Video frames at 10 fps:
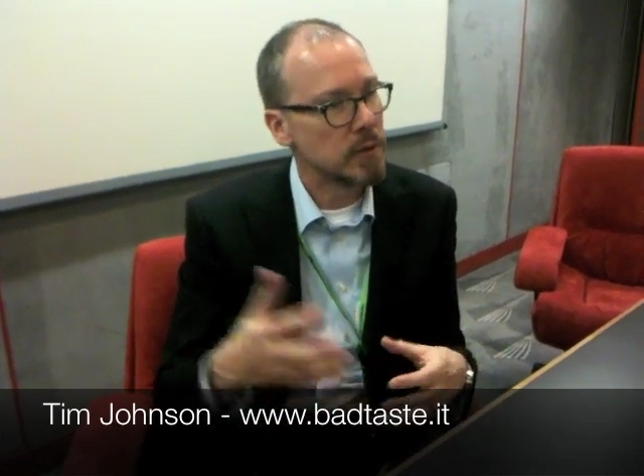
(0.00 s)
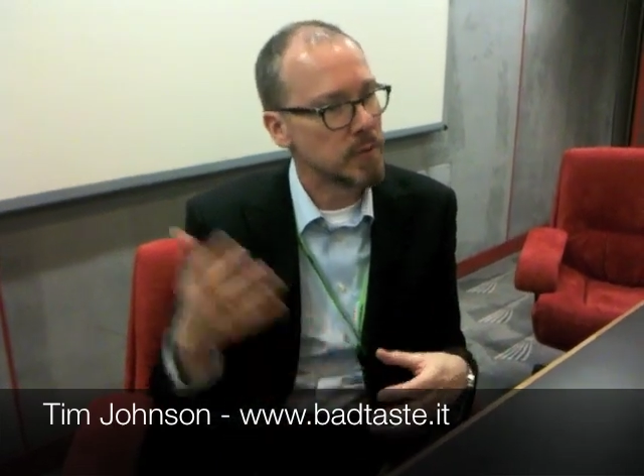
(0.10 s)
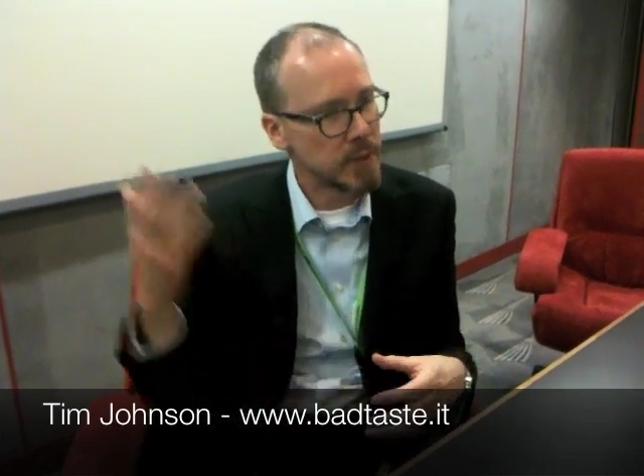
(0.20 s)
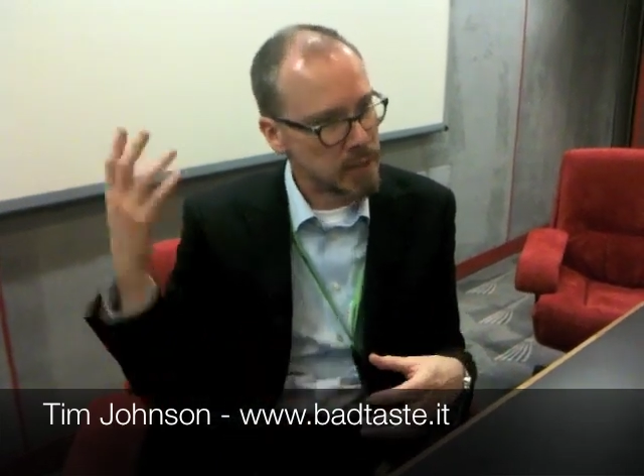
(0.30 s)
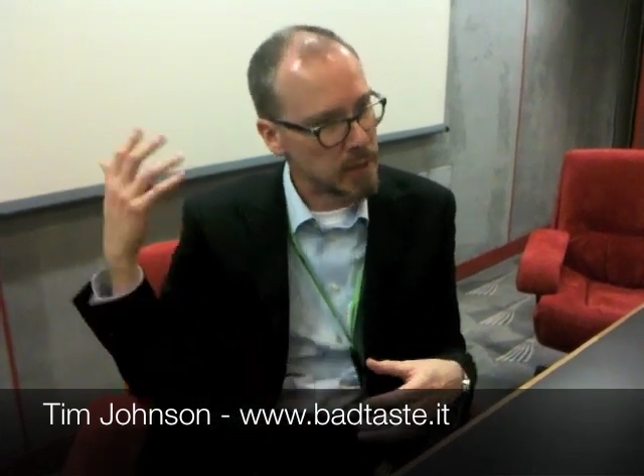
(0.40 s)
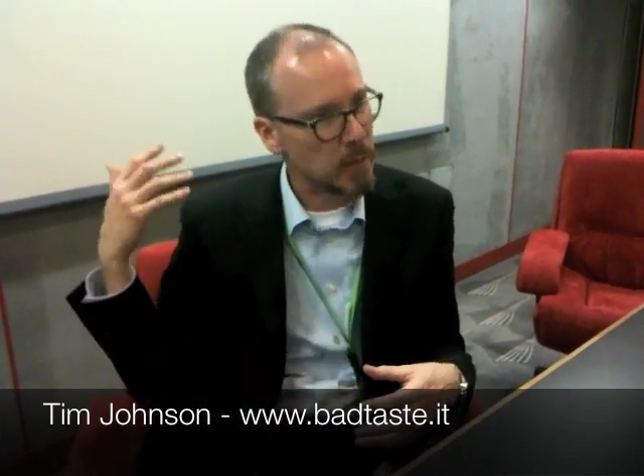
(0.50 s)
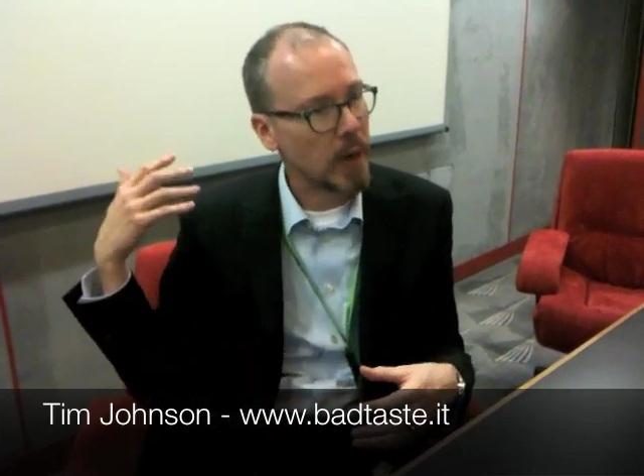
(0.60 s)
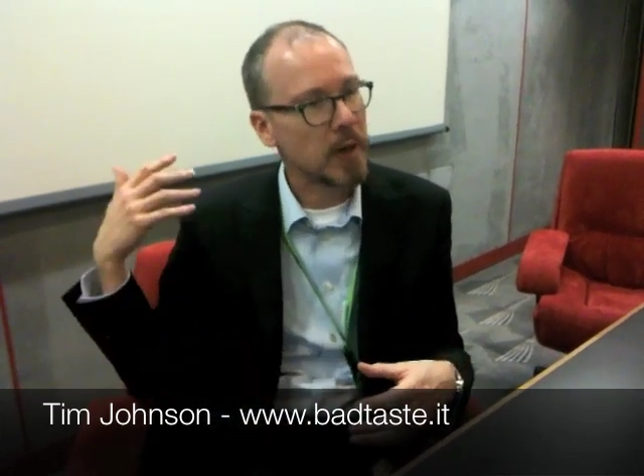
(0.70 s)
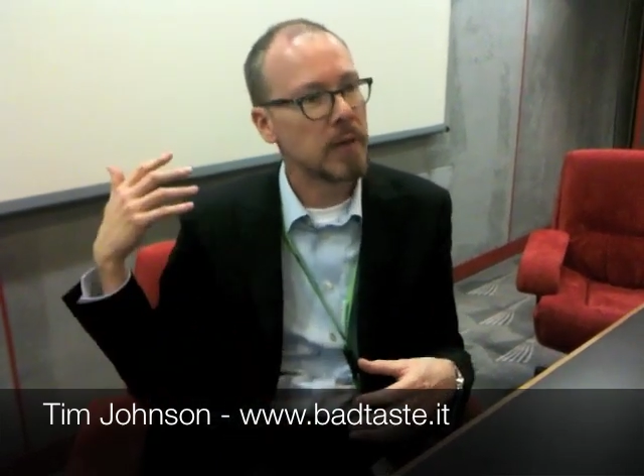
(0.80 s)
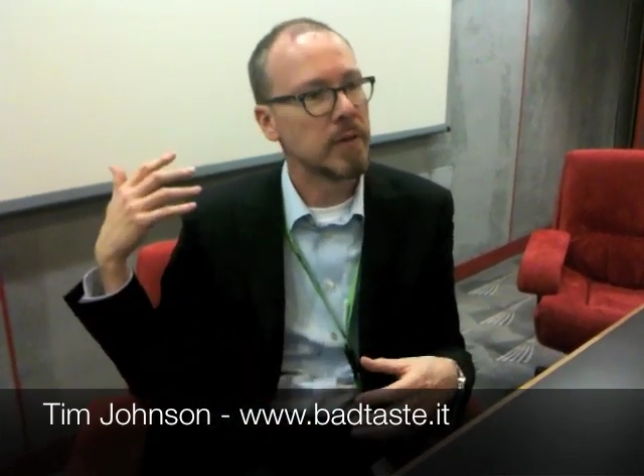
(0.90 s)
who's missing
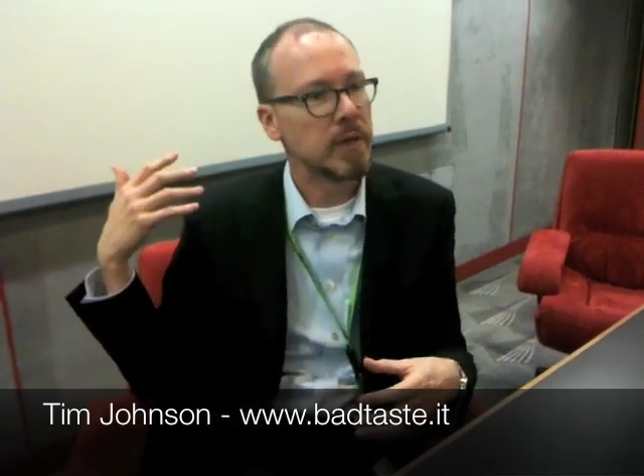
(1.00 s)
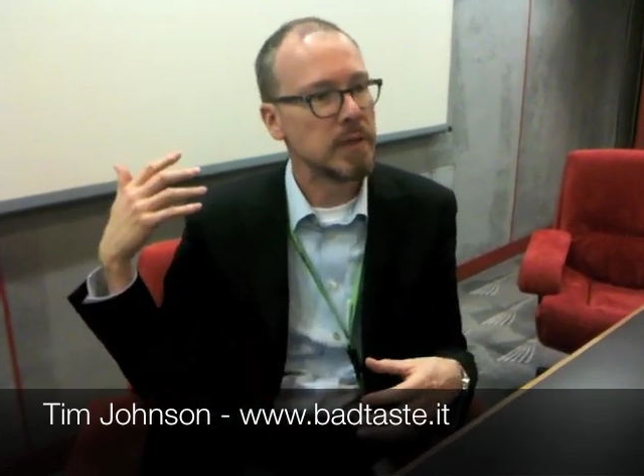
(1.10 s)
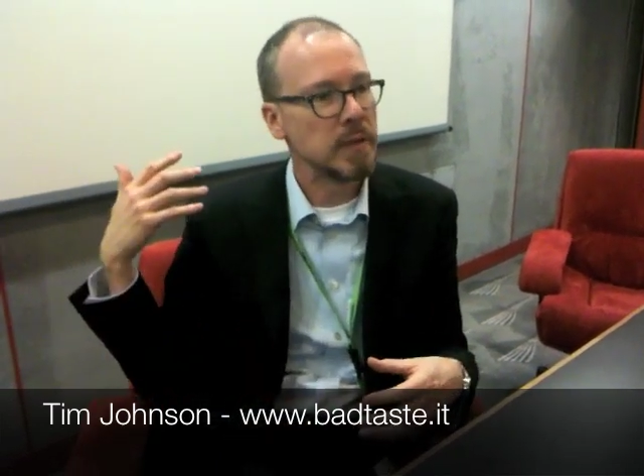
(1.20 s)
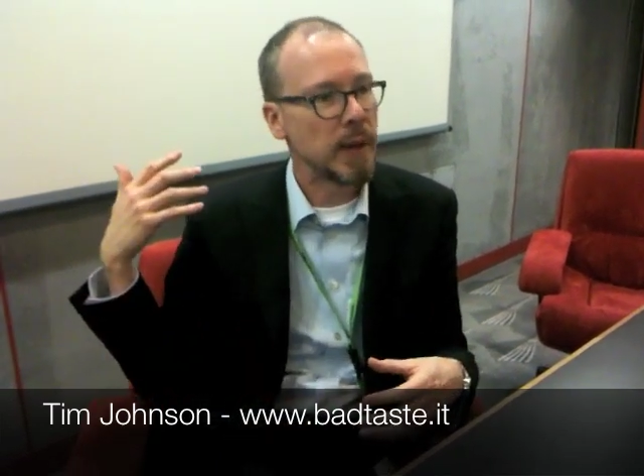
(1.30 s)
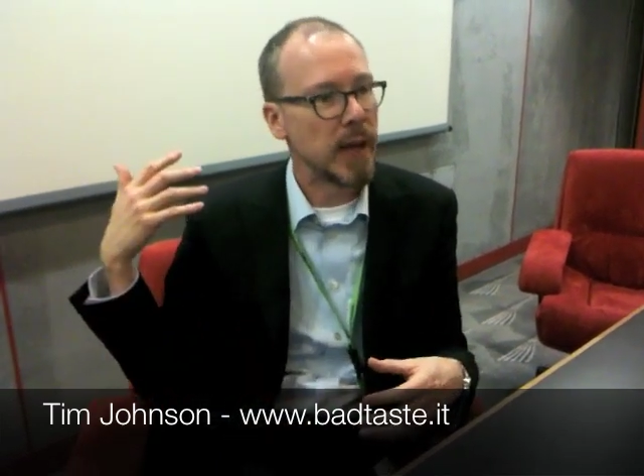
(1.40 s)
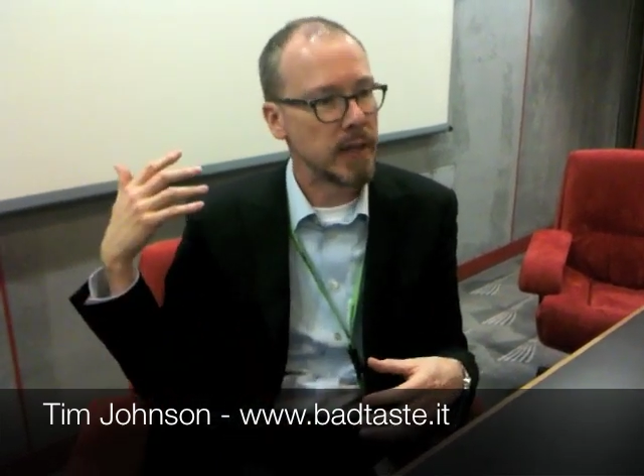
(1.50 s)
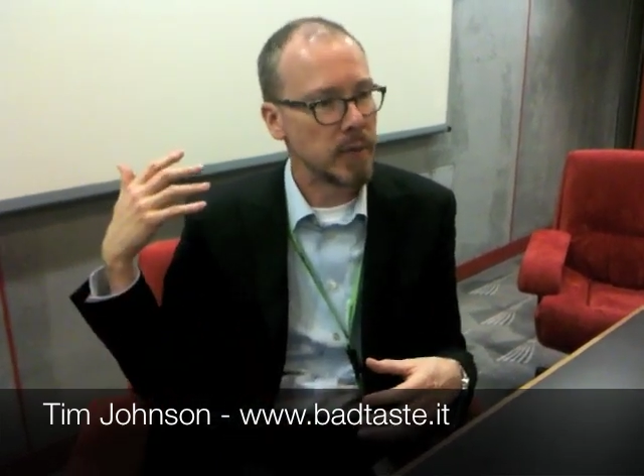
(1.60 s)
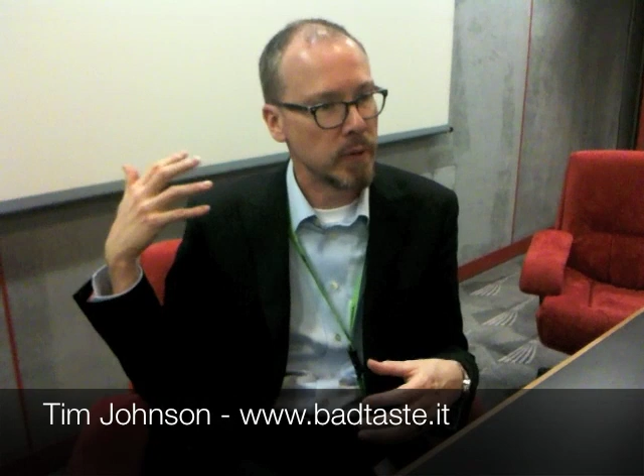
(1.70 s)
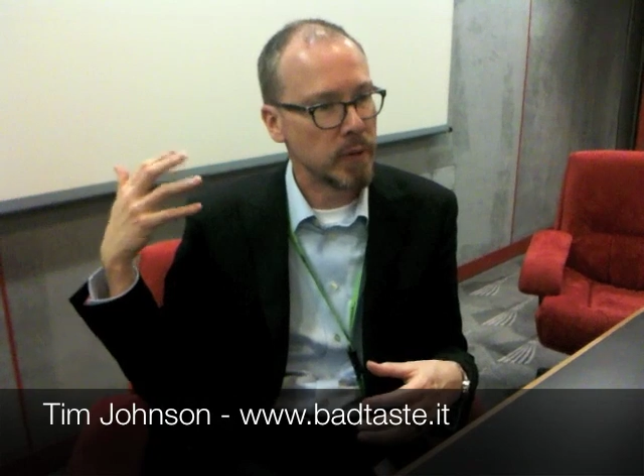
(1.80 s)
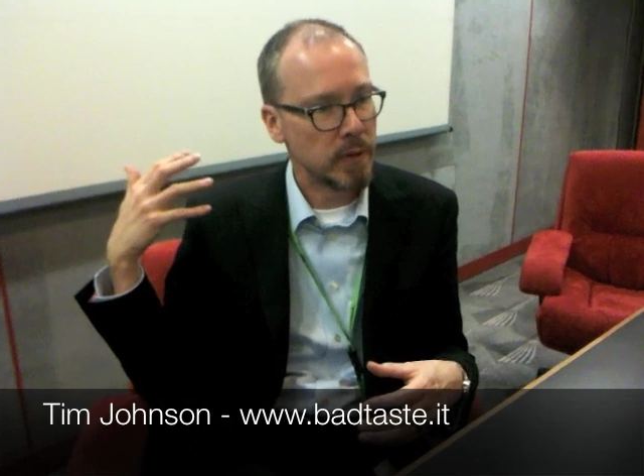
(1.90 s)
part of his body
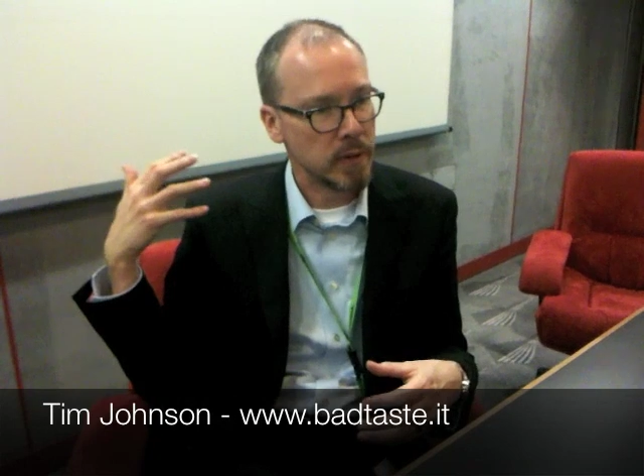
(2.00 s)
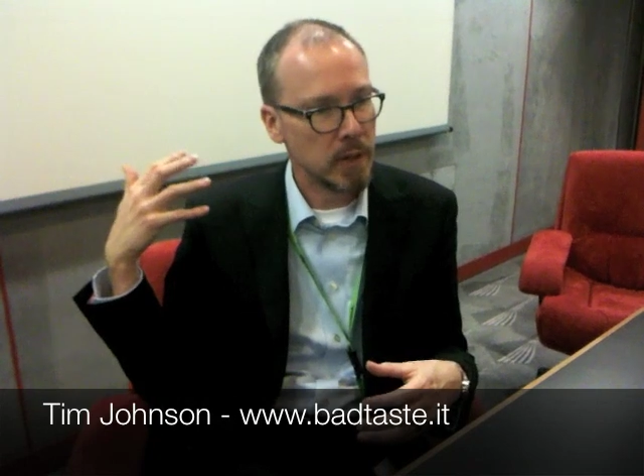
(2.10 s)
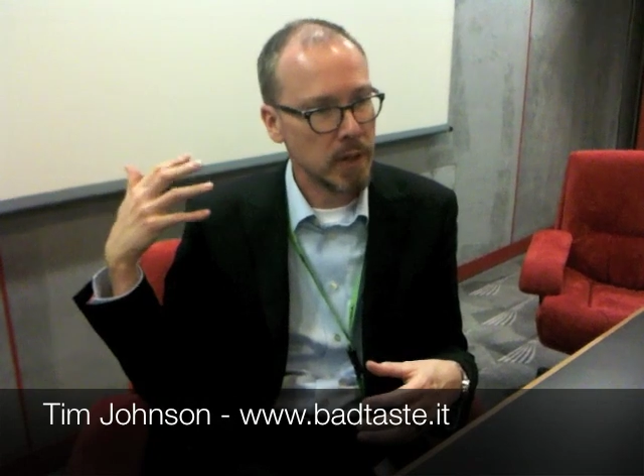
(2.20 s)
with